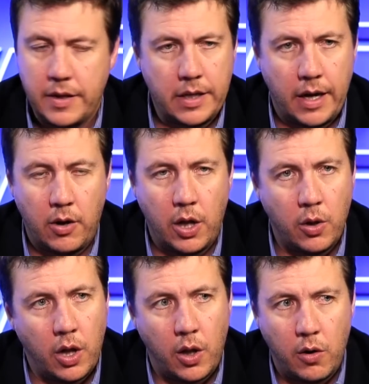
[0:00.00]
a
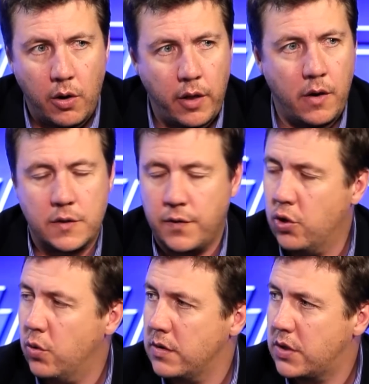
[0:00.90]
lot of those
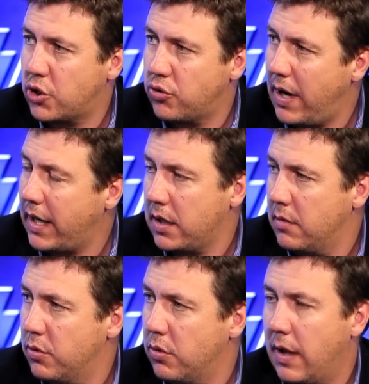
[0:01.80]
forwards trucking
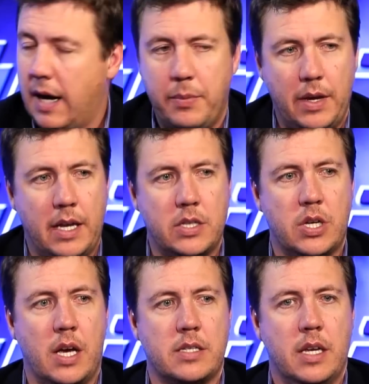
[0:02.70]
the ball up and
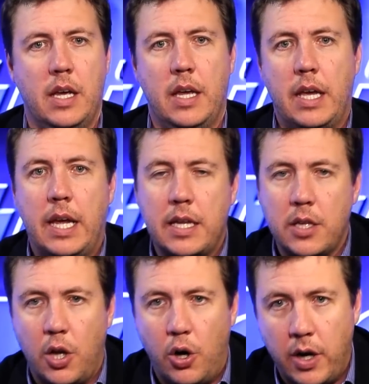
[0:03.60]
just hitting
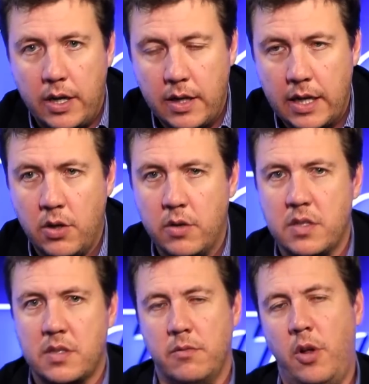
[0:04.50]
the line, and
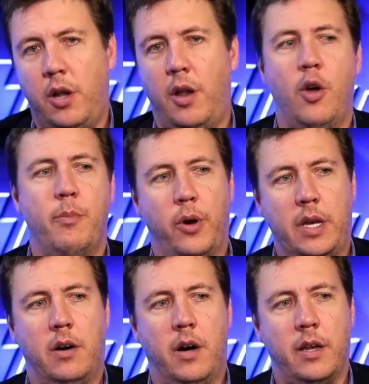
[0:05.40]
not low
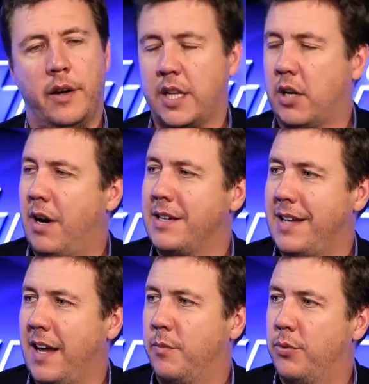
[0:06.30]
body height like the great
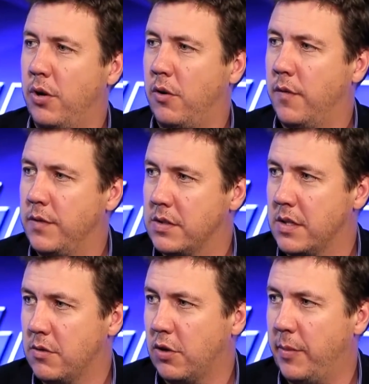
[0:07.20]
Dave Brockhoff used to
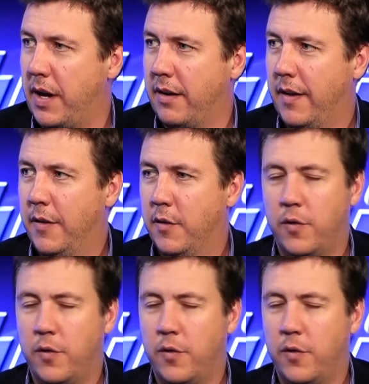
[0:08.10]
talk about,